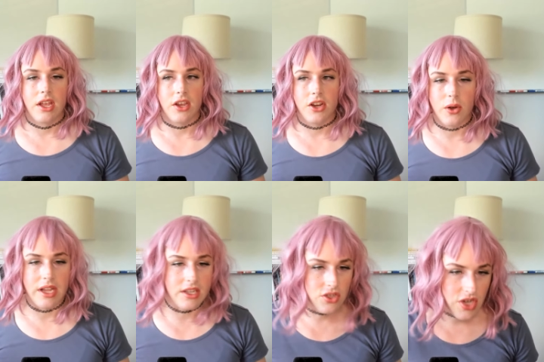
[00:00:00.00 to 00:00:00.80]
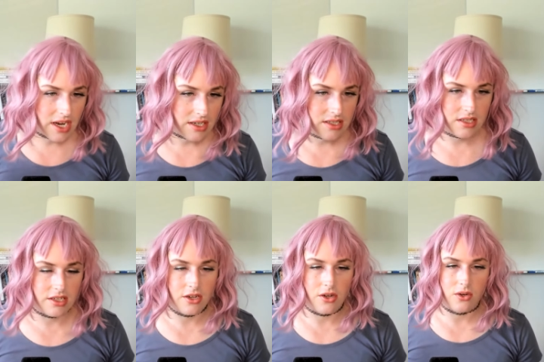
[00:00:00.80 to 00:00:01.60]
you know, inject,
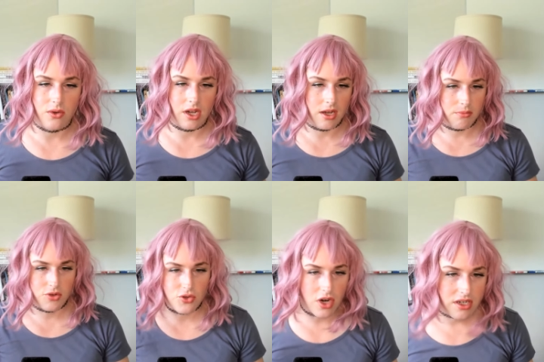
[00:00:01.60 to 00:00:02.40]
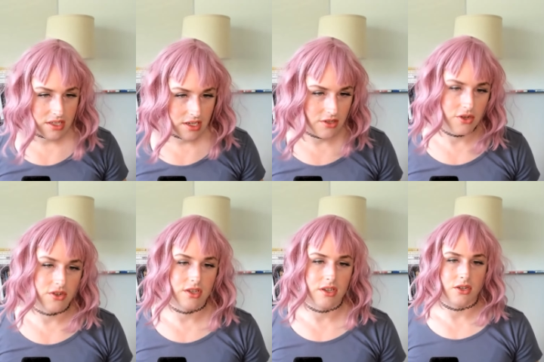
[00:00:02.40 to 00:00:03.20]
you know, drugs into your
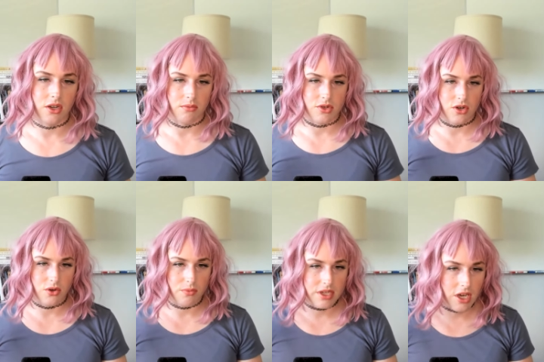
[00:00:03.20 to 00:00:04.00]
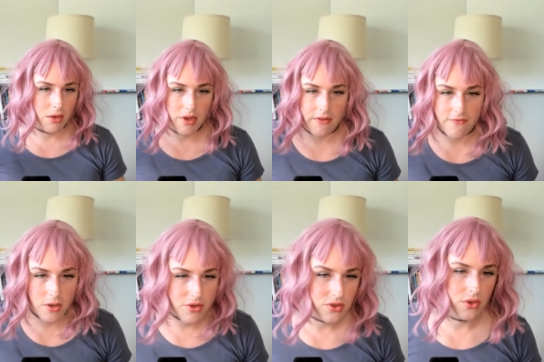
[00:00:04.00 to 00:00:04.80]
system to become a
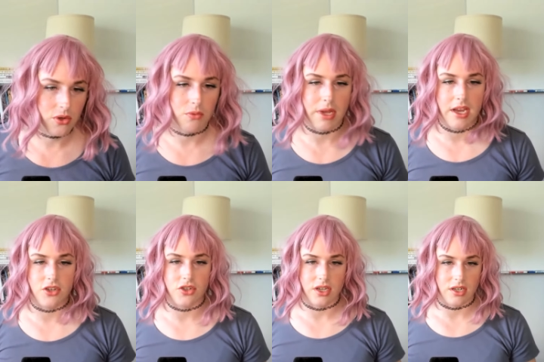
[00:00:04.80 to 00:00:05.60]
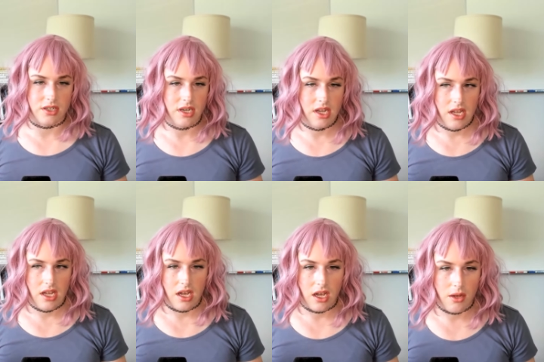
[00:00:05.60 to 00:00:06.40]
pharmaceutical patient
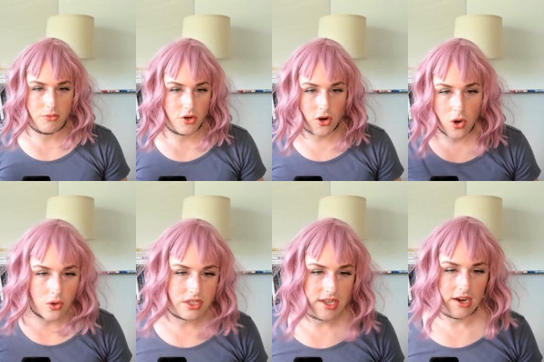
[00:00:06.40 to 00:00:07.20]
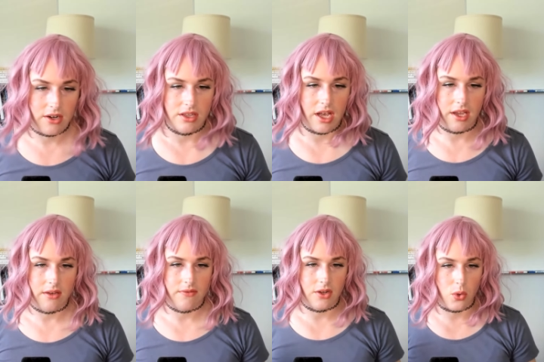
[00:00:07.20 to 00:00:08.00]
your whole entire
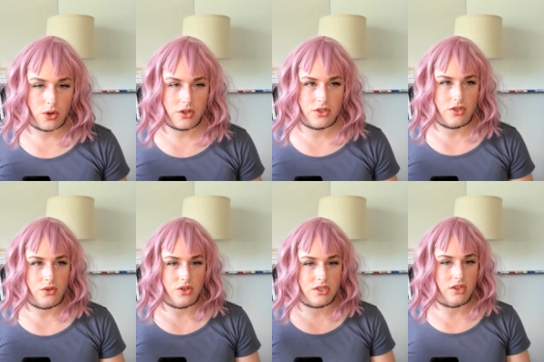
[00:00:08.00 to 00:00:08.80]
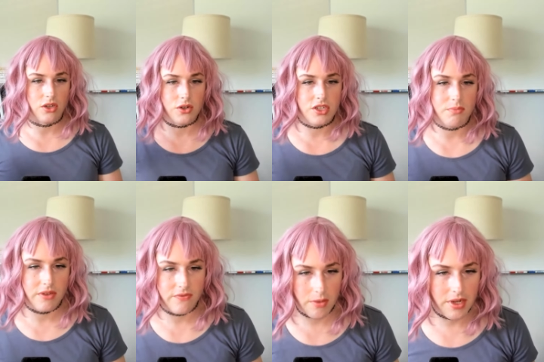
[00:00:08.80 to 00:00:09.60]
life in order to just learn to
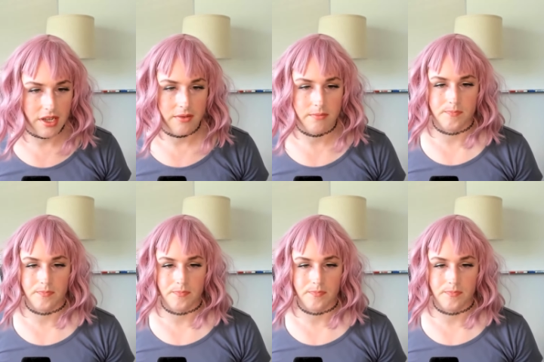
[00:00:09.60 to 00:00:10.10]
be feminine,